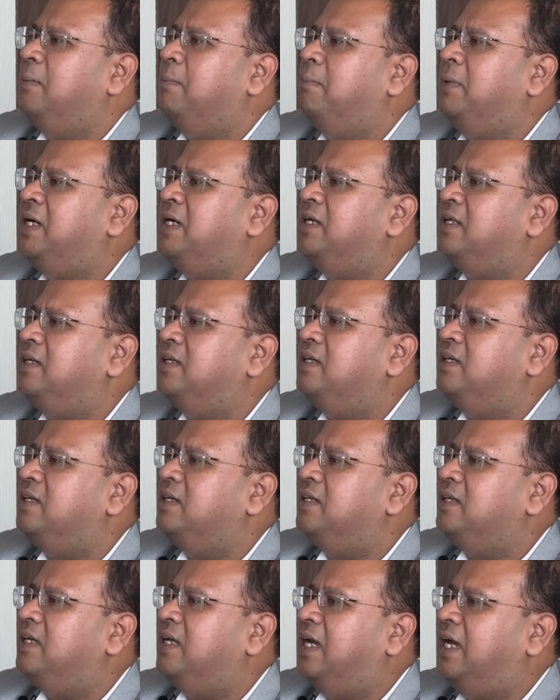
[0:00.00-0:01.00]
But
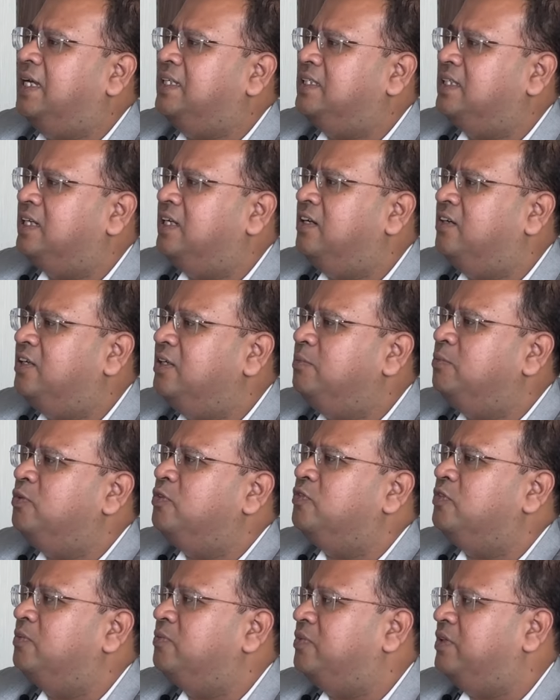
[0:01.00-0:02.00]
as the country
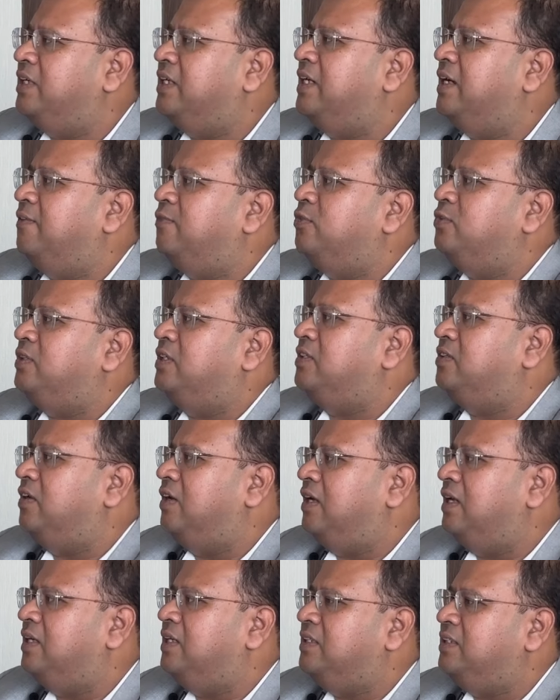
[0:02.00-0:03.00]
moves from 3.5 to 6
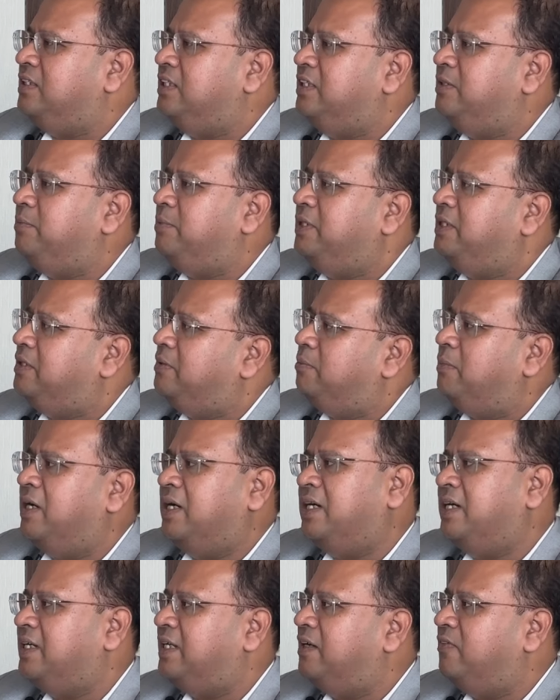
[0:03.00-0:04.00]
trillion in GDP,
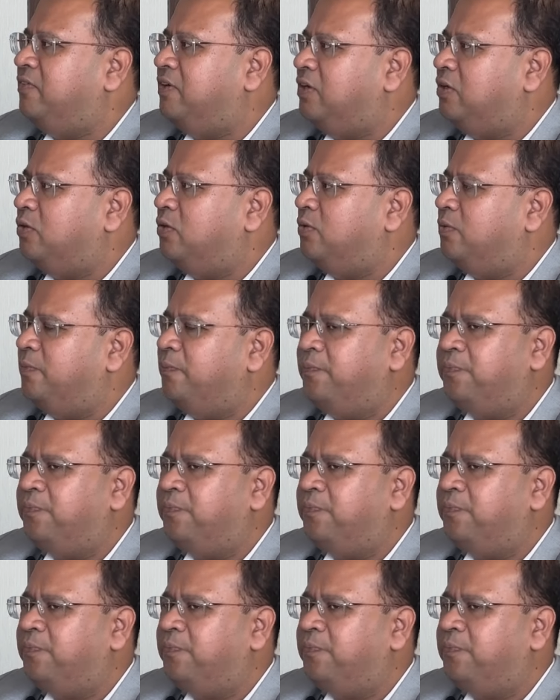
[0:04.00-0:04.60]
market cap will grow.